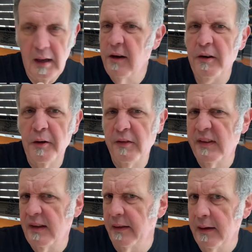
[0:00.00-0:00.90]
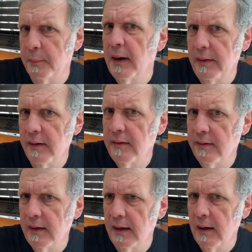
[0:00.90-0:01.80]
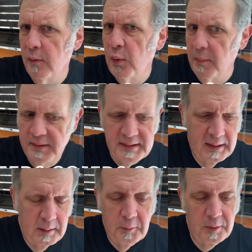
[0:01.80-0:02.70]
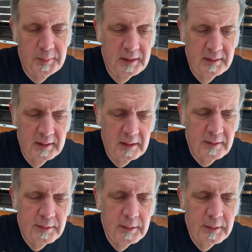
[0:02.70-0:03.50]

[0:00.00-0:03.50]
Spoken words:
I don't know if it's a link, but at least the website will be there.